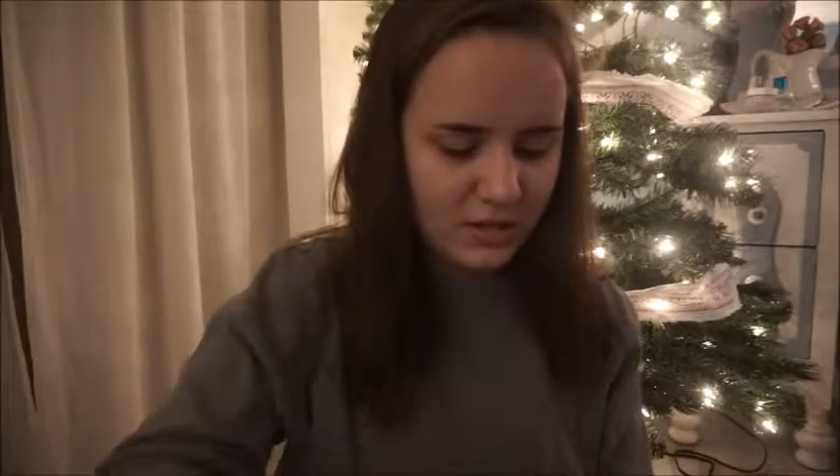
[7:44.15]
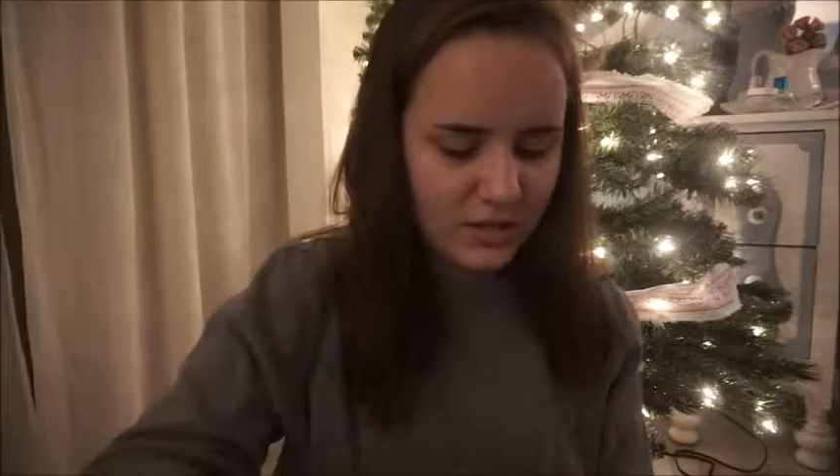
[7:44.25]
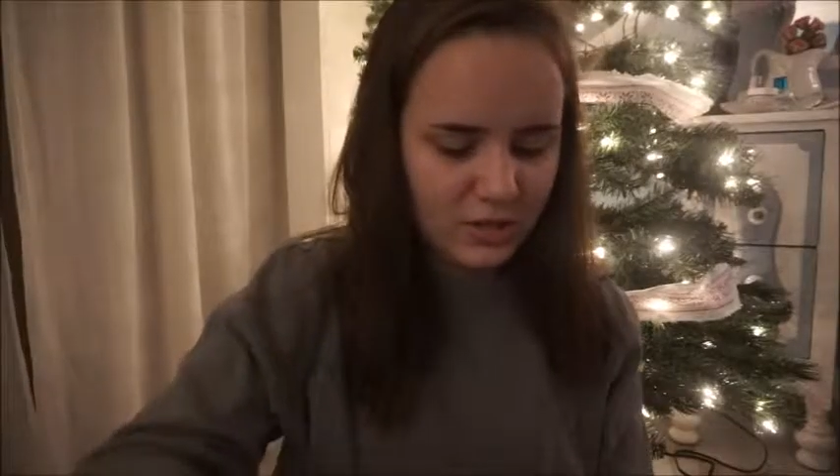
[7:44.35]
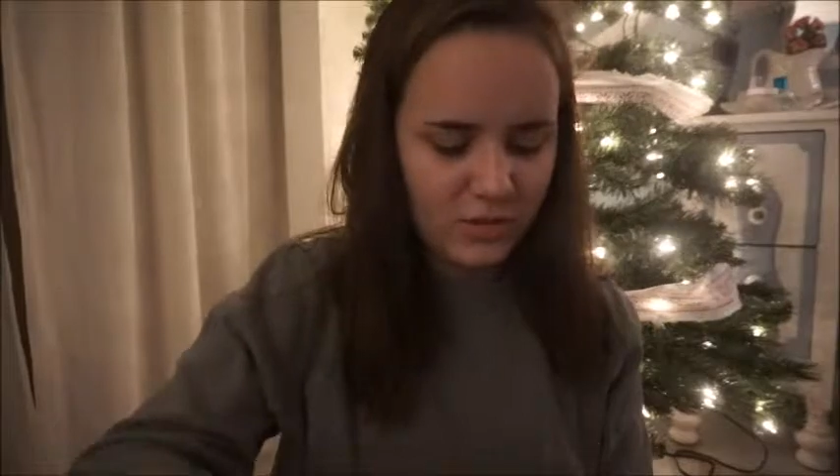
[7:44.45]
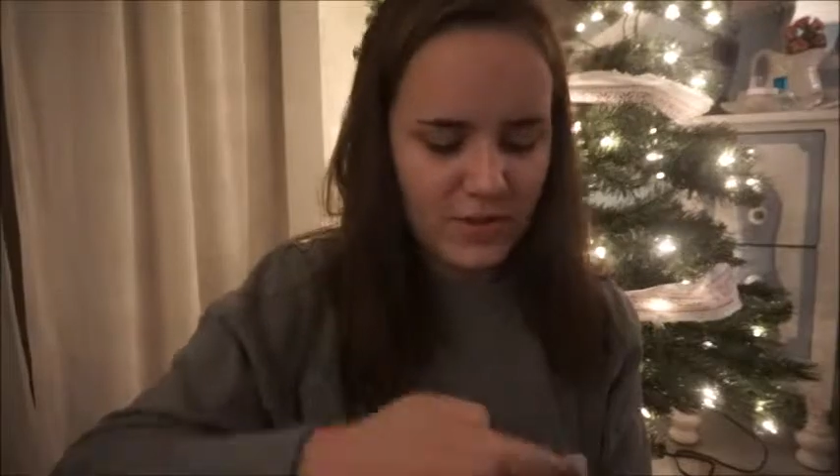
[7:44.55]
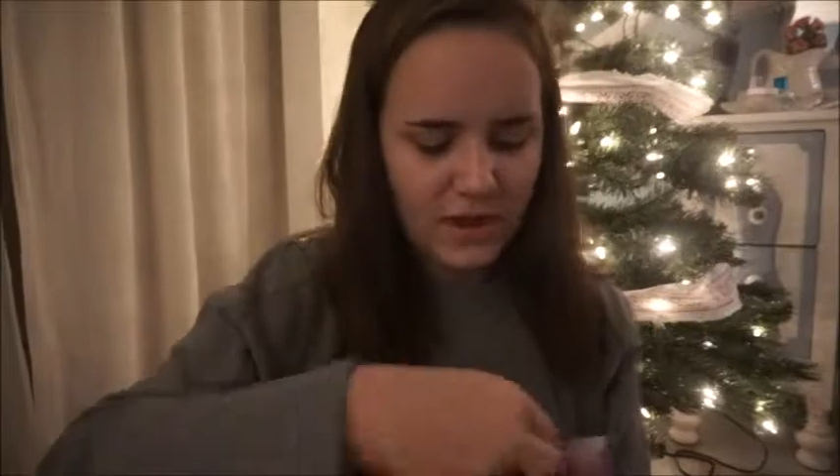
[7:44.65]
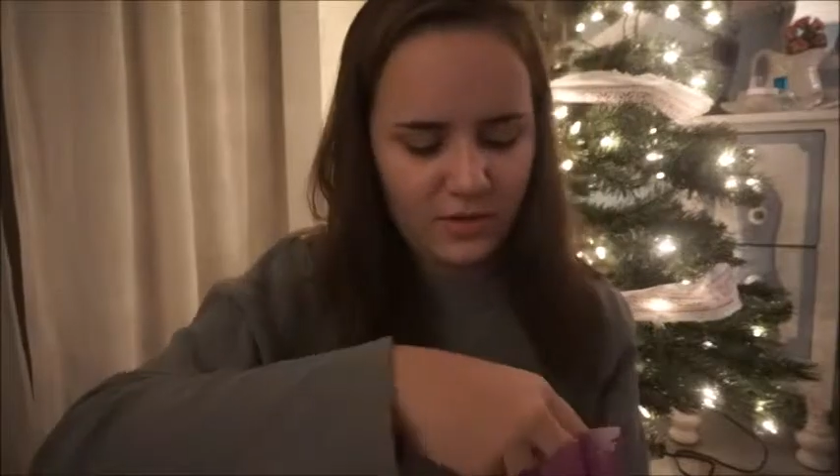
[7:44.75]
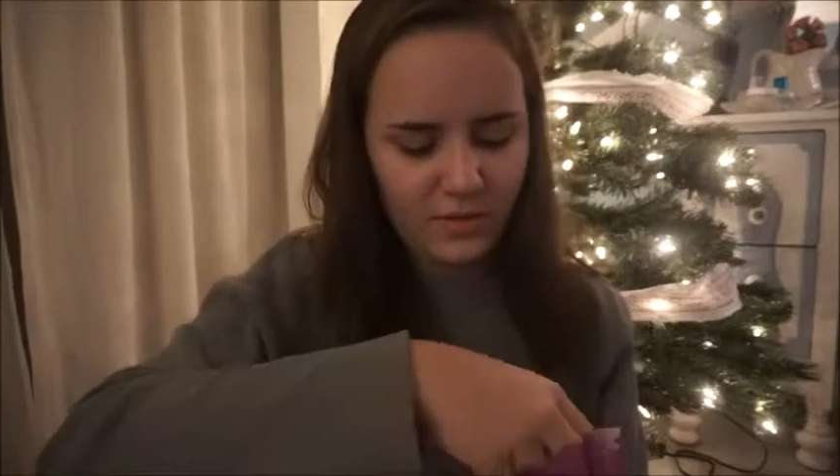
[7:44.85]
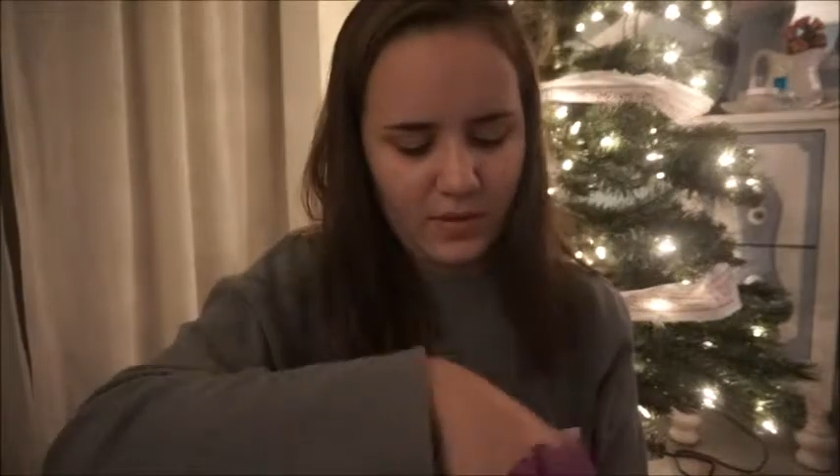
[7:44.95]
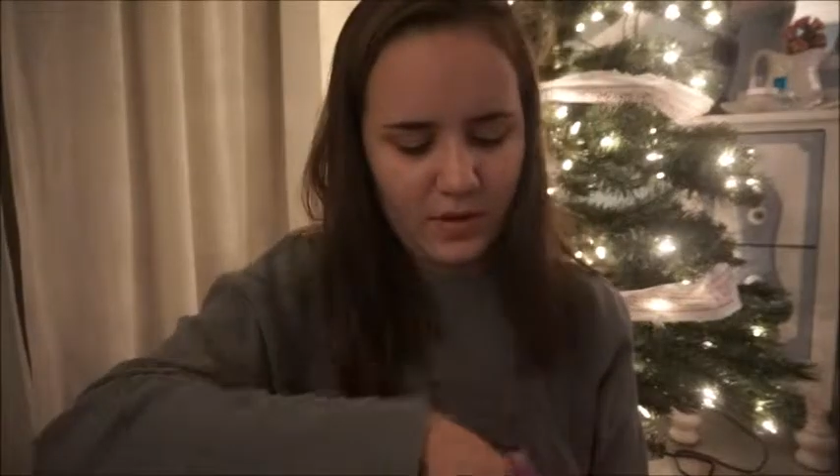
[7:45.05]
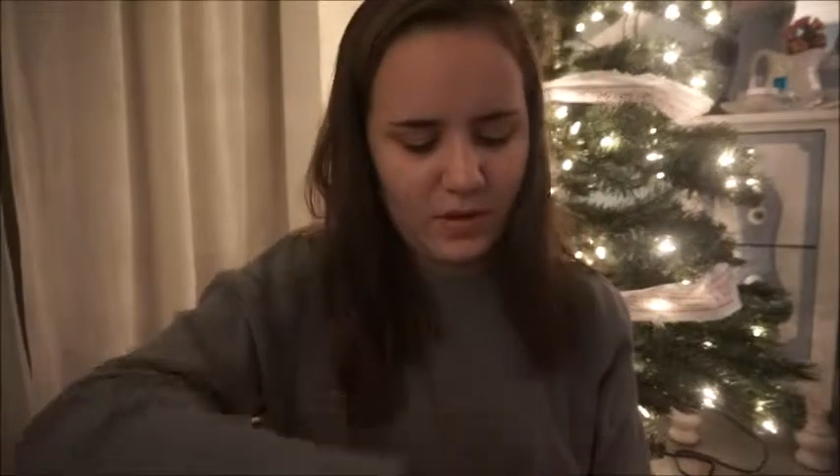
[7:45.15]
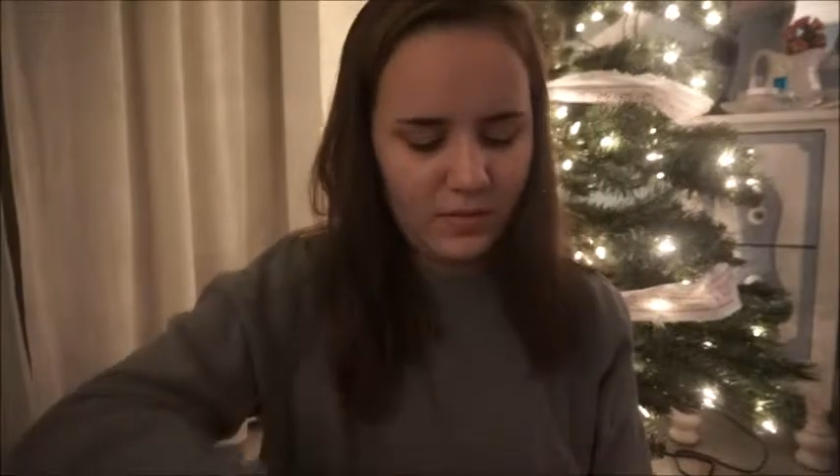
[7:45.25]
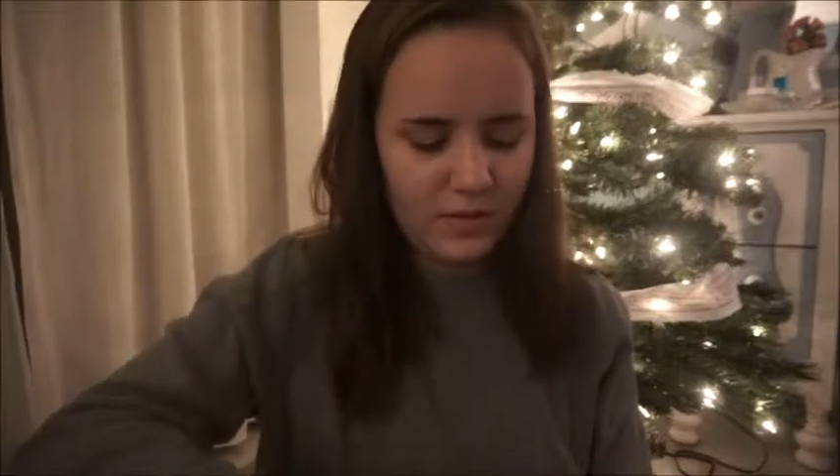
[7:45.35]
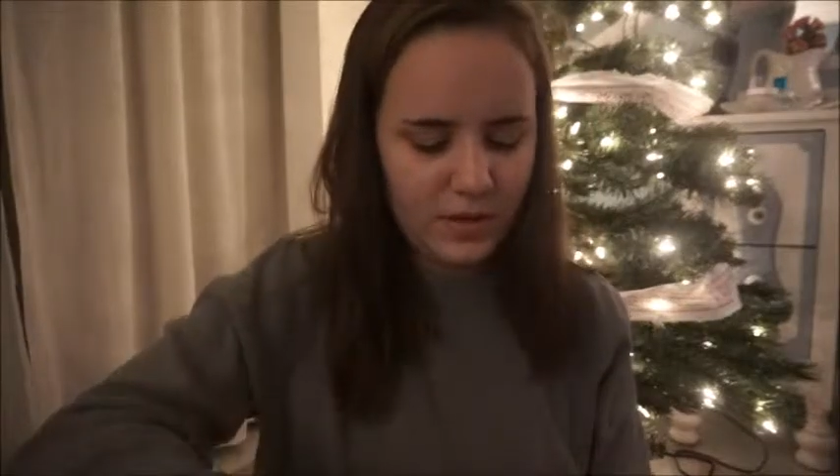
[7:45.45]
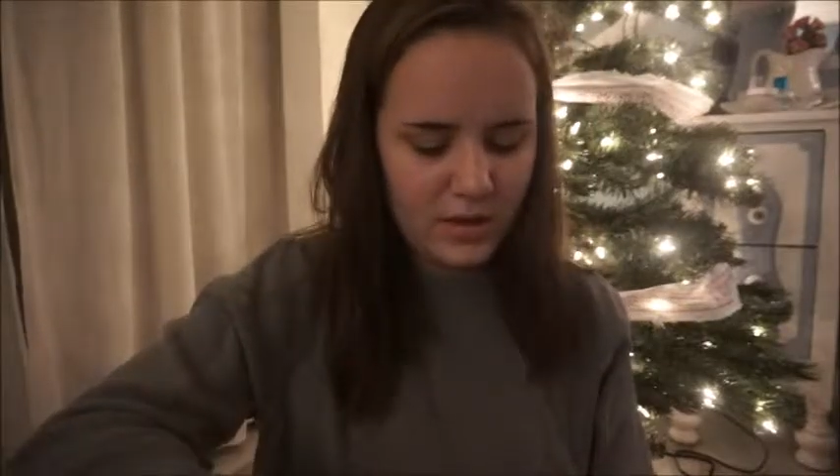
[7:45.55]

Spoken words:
Lush bath bomb.